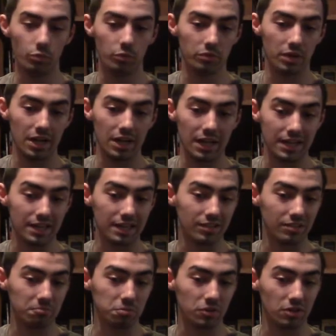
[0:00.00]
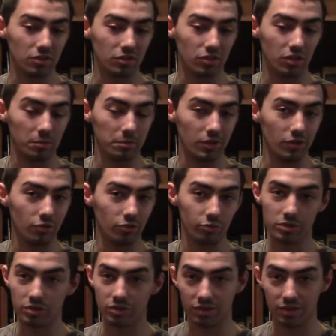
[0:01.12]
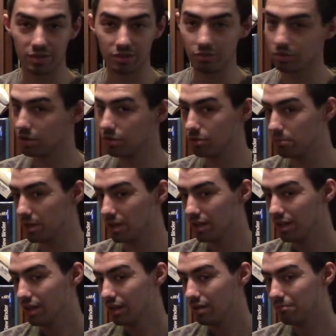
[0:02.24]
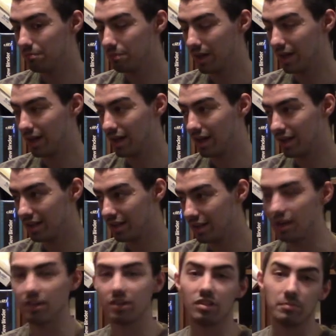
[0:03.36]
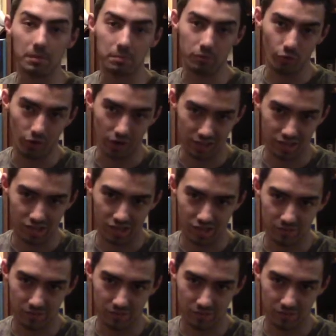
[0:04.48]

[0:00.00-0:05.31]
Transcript: I can't pronounce some of those words on YouTube. But, yeah, you see my point.